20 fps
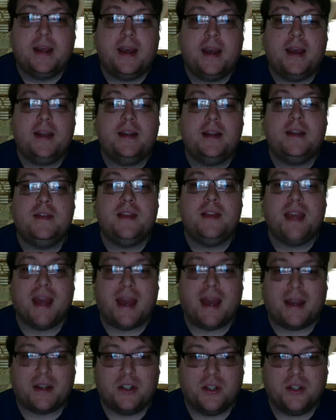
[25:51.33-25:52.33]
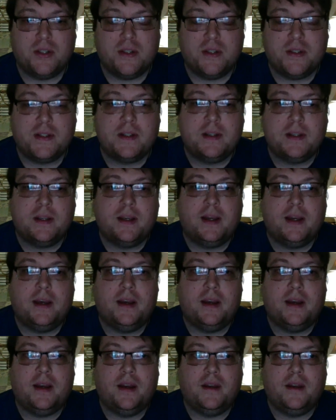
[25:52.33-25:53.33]
and in the actions
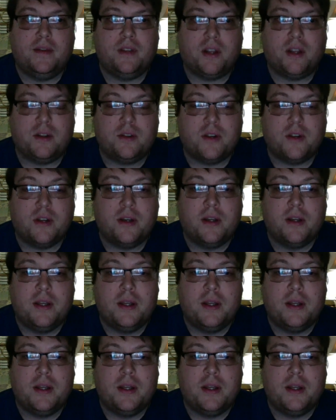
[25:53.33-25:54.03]
of Tantra